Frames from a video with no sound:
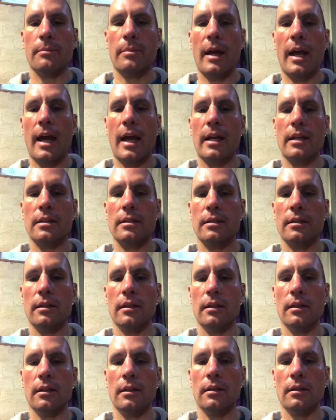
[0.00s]
past
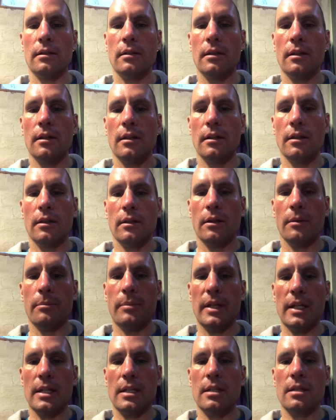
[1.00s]
the
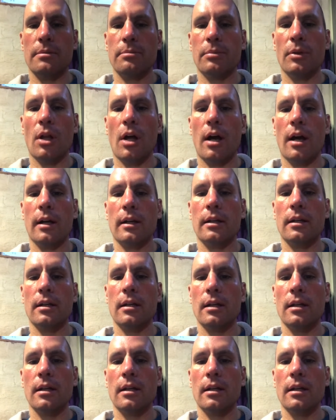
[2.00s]
base block,